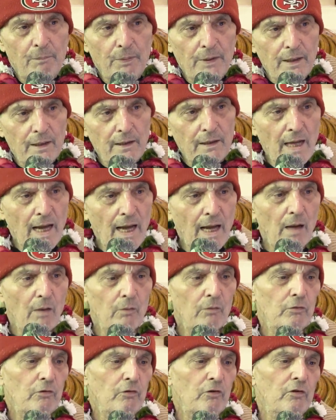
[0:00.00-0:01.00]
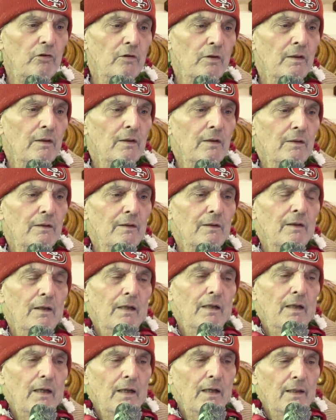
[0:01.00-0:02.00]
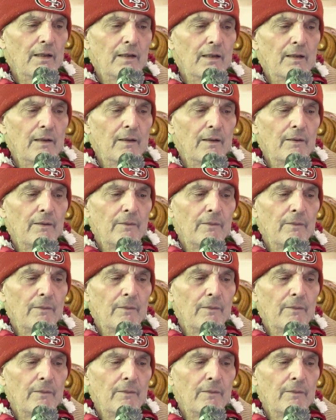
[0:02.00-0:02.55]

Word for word: big house. Uh,